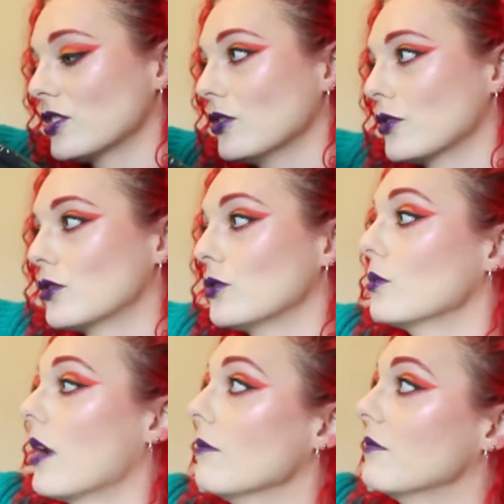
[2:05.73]
just looks so
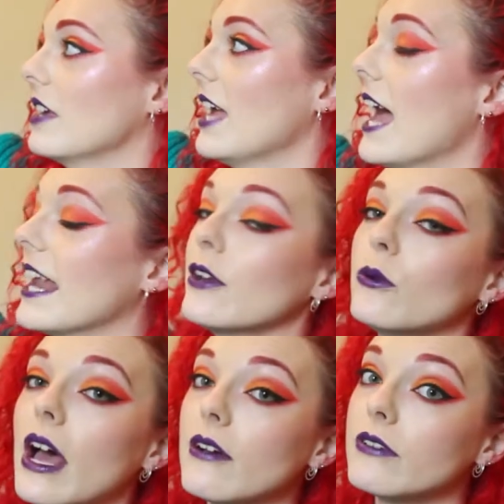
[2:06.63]
comfy, and I
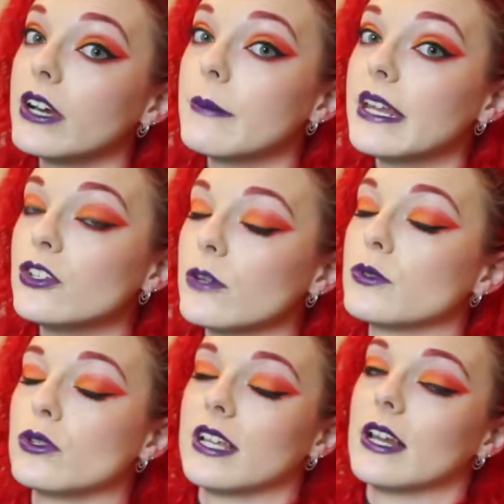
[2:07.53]
don't have very many
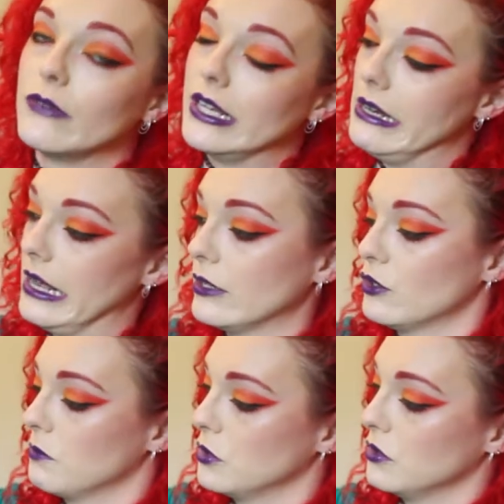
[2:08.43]
jumpsuits, and I really like
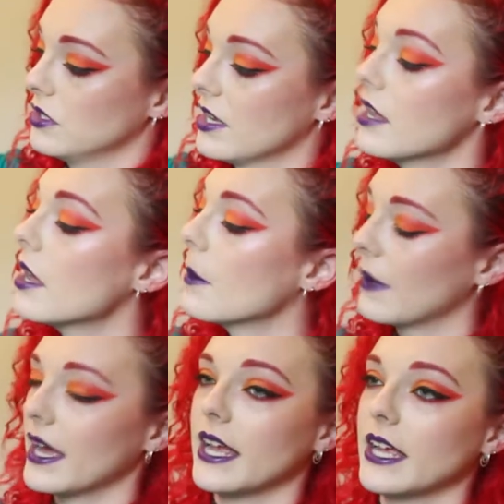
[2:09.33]
jumpsuits,
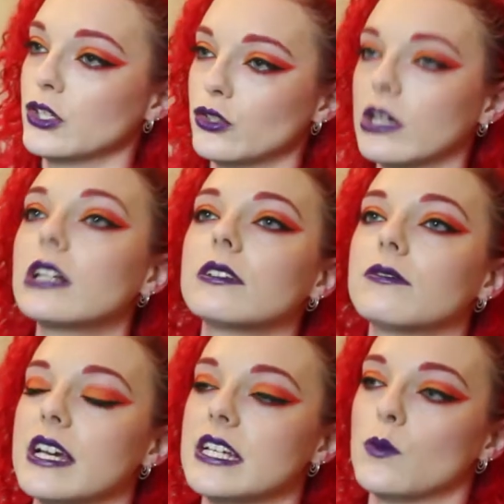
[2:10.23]
but I struggle to
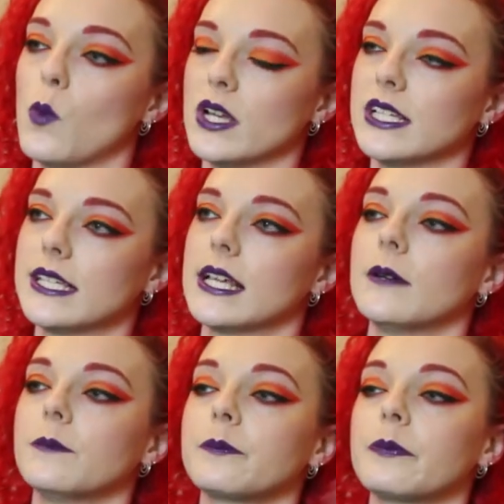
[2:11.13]
find ones
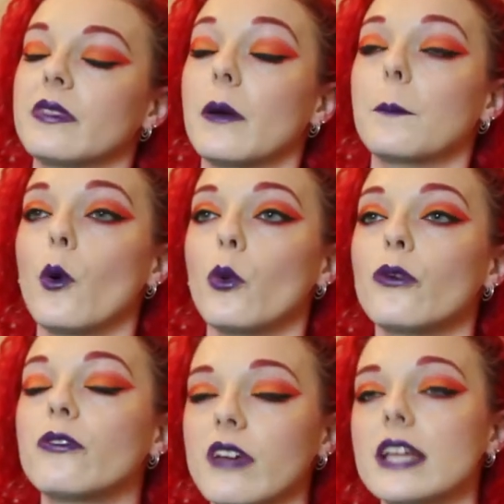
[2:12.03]
that both
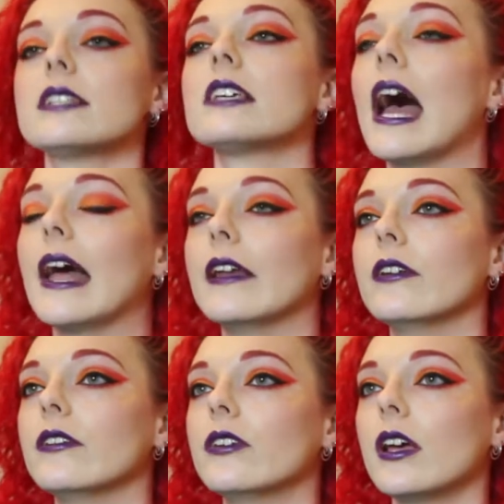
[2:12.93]
fit
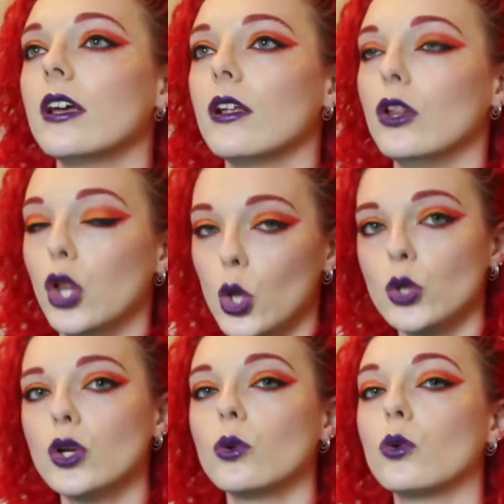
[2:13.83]
and
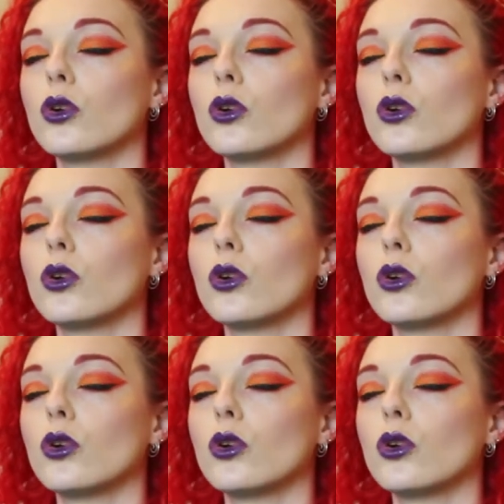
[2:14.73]
look